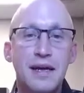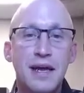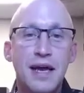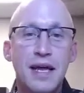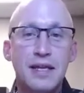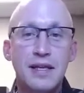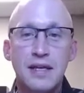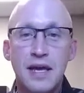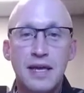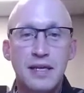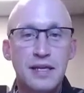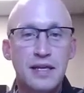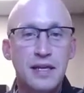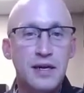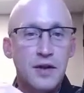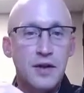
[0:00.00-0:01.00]
and and you
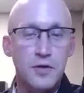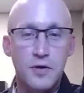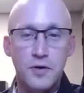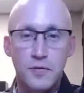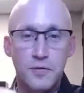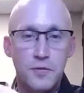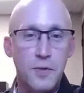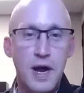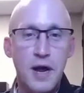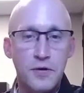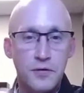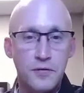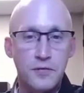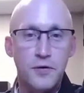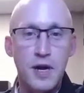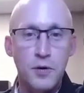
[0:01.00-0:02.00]
did another round
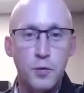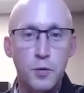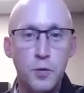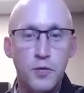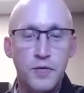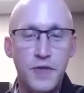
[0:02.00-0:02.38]
of trying to rule